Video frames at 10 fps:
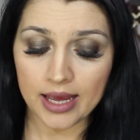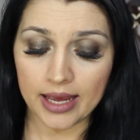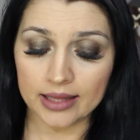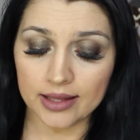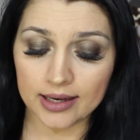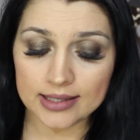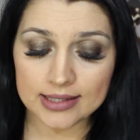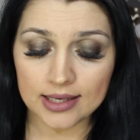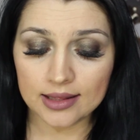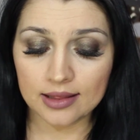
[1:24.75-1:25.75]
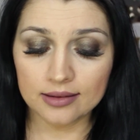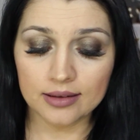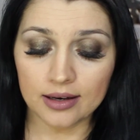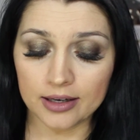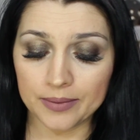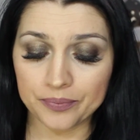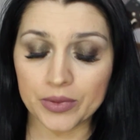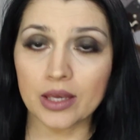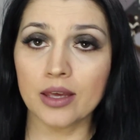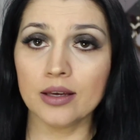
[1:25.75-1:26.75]
and like I said,
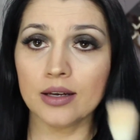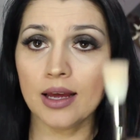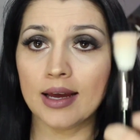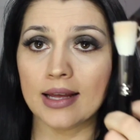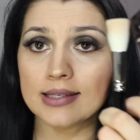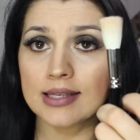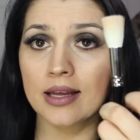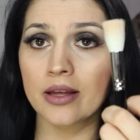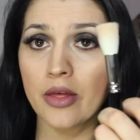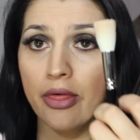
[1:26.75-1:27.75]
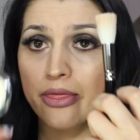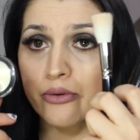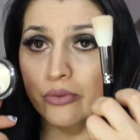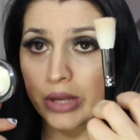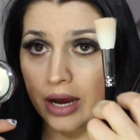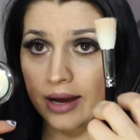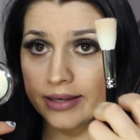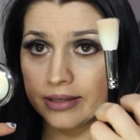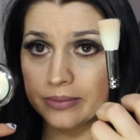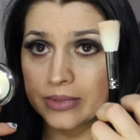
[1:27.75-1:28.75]
the kit has 3
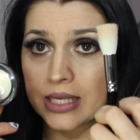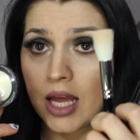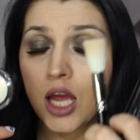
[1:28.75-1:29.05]
items.